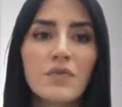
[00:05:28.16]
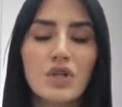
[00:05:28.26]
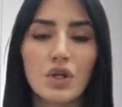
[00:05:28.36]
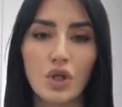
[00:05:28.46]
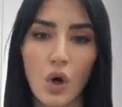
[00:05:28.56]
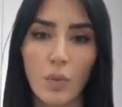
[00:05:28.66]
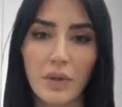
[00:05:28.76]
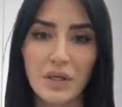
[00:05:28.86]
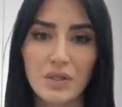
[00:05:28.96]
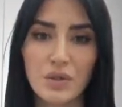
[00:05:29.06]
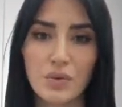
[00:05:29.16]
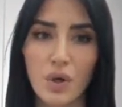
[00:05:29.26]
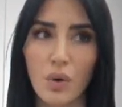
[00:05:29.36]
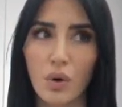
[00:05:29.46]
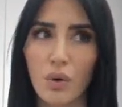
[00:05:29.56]
know, because you
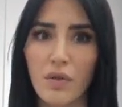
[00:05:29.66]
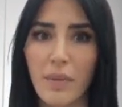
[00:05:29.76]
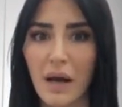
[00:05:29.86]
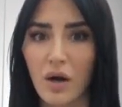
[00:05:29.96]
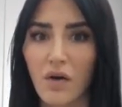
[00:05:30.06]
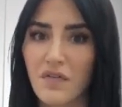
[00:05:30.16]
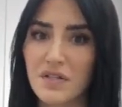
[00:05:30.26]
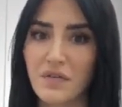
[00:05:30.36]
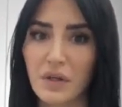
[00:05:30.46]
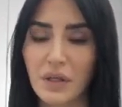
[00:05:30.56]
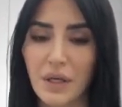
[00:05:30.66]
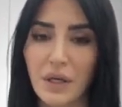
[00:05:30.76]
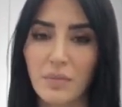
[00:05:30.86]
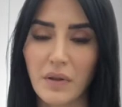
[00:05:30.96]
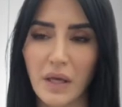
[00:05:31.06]
don't go in the back office of a clinic
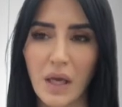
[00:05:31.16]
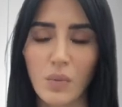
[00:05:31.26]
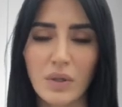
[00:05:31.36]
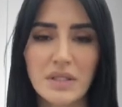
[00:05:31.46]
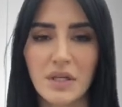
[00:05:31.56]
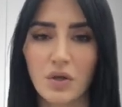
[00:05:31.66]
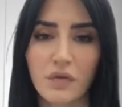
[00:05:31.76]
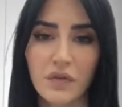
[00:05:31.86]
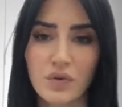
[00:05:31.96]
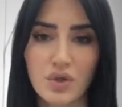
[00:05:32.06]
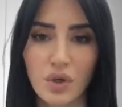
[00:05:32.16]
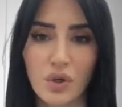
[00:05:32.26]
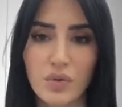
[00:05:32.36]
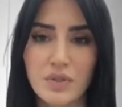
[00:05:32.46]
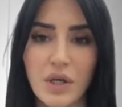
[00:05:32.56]
and be like, hey, what centrifuge are
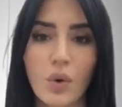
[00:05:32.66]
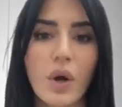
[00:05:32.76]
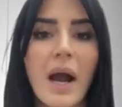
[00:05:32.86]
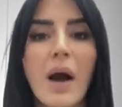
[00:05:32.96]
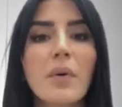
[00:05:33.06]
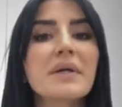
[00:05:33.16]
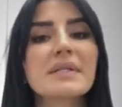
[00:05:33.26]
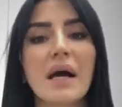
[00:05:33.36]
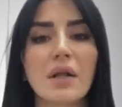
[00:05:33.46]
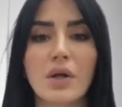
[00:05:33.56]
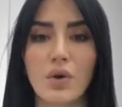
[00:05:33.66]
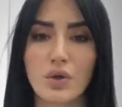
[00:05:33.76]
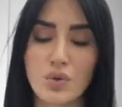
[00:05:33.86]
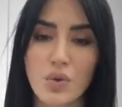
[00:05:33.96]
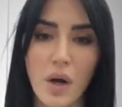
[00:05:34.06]
you using? Or how exactly are
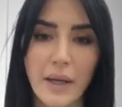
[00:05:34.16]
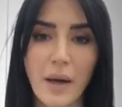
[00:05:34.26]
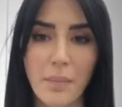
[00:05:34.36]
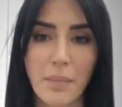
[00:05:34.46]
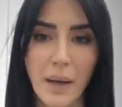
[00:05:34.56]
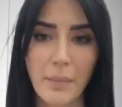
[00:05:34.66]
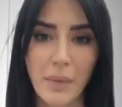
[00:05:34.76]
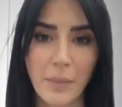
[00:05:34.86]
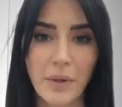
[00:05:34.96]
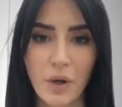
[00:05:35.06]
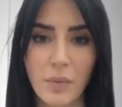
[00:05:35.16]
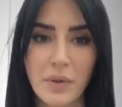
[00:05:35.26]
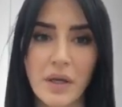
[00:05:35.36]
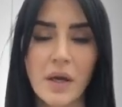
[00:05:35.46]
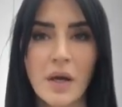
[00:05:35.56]
you drawing up my
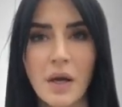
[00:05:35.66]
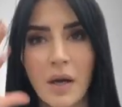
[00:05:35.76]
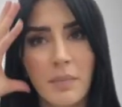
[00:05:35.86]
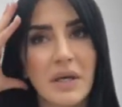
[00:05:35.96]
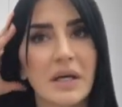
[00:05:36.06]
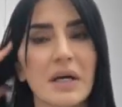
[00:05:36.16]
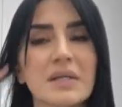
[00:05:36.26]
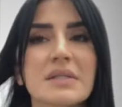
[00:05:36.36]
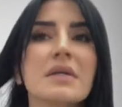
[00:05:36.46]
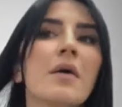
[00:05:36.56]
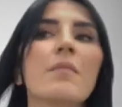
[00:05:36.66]
PRP? Because